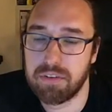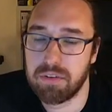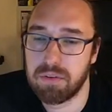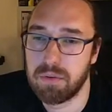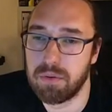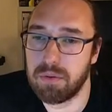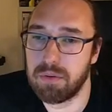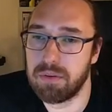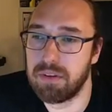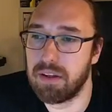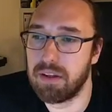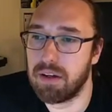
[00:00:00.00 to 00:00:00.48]

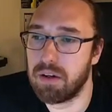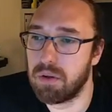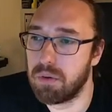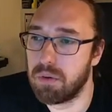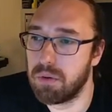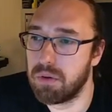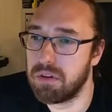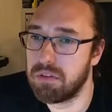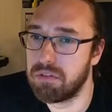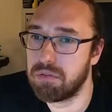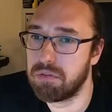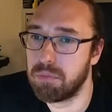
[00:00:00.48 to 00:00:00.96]
So
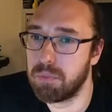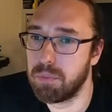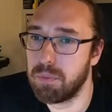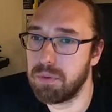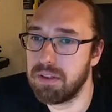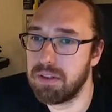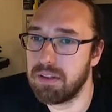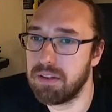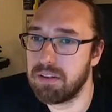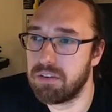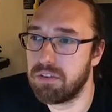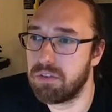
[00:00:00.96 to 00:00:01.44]
now if
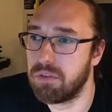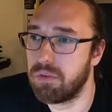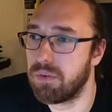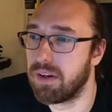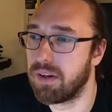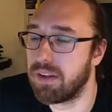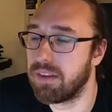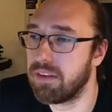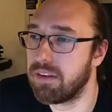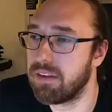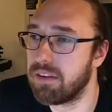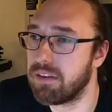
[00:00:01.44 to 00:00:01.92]
we
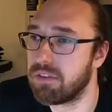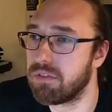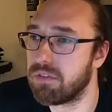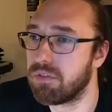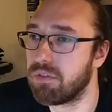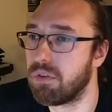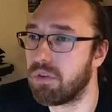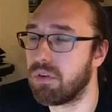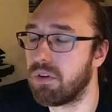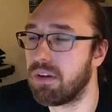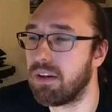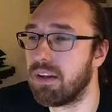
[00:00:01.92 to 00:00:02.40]
run this
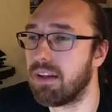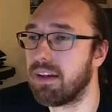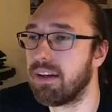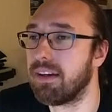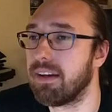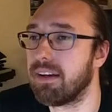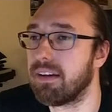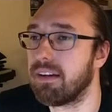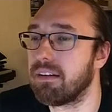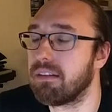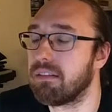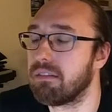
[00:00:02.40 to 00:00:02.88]
for,
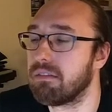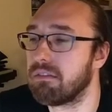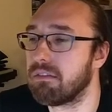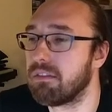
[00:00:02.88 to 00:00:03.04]
like,